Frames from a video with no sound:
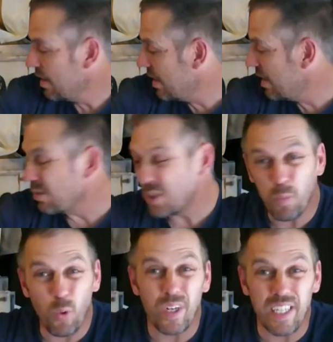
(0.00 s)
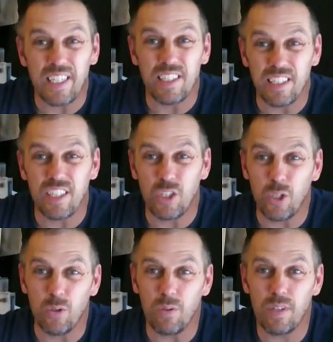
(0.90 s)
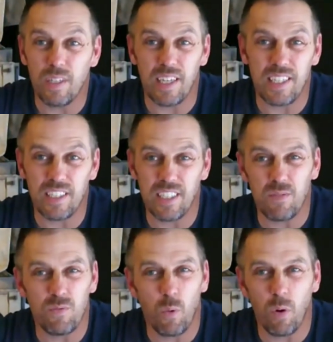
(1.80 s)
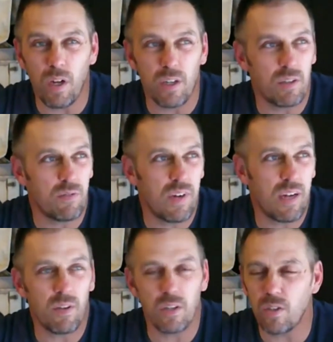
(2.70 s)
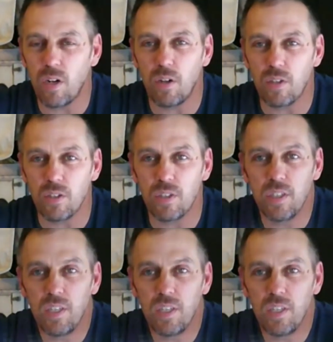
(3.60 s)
it was pretty easy to do. Like I said, $400 to $500.